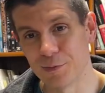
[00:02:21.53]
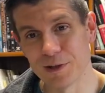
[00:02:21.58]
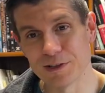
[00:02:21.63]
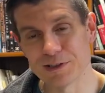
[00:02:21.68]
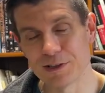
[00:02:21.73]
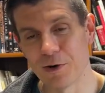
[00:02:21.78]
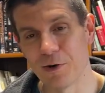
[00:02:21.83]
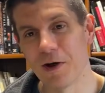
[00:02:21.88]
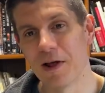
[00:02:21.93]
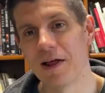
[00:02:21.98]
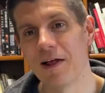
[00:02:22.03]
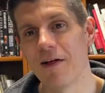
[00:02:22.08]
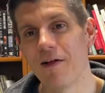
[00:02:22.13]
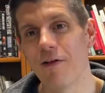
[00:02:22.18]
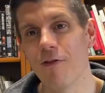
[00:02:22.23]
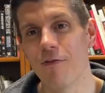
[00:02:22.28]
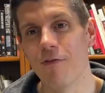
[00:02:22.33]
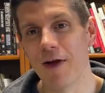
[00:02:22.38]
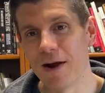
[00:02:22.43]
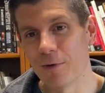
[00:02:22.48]
And so
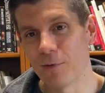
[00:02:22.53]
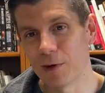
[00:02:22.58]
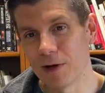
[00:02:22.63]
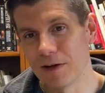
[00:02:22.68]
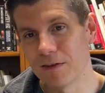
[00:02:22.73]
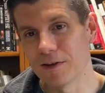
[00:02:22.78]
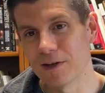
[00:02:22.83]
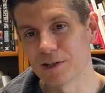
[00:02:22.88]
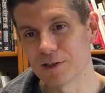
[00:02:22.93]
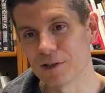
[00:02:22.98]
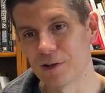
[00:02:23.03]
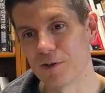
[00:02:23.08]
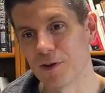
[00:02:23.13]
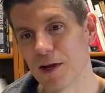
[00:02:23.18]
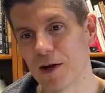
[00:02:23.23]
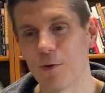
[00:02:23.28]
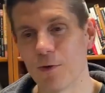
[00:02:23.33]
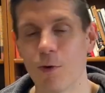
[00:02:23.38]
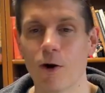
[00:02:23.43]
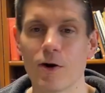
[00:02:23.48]
they read this and they
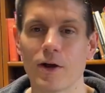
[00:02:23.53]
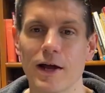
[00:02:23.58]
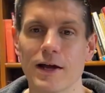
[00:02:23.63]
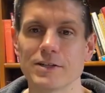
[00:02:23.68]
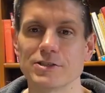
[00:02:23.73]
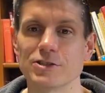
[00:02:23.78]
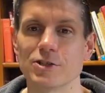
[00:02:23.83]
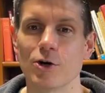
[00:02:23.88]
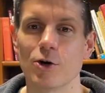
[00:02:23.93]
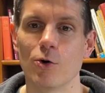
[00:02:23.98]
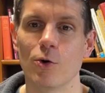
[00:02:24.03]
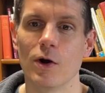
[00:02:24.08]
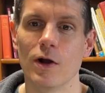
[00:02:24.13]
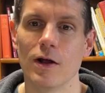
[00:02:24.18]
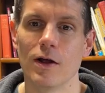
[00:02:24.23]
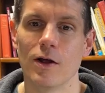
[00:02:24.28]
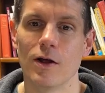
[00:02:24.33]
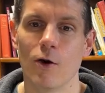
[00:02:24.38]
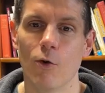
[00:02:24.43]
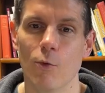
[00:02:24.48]
think, well, okay, so
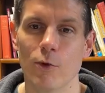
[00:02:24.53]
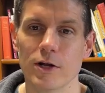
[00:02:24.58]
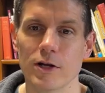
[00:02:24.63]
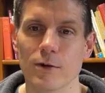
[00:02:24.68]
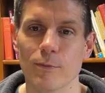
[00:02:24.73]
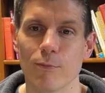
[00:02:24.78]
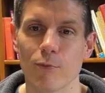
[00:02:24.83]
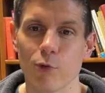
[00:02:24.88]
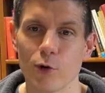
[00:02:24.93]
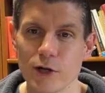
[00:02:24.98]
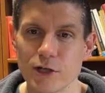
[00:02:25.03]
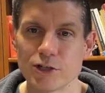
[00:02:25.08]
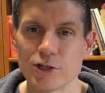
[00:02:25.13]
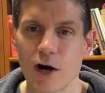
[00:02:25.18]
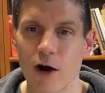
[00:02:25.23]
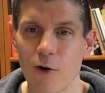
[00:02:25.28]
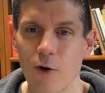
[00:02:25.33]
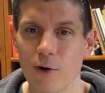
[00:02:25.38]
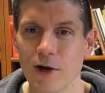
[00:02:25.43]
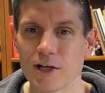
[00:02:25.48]
we need to preach
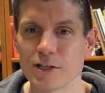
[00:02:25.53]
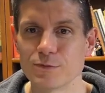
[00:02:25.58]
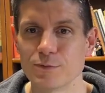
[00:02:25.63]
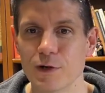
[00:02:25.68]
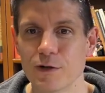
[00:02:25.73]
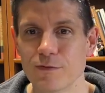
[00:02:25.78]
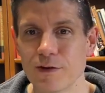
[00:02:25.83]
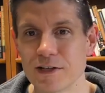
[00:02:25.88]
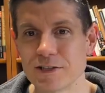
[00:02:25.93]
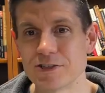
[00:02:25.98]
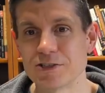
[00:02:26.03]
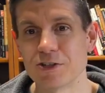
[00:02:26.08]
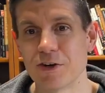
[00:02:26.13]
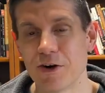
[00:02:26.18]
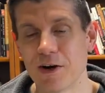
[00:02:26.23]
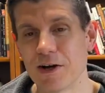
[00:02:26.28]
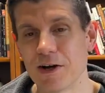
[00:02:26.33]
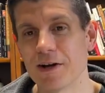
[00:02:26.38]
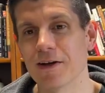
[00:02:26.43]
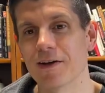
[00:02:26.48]
always, but if
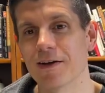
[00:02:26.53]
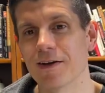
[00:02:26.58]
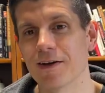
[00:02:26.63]
necessary,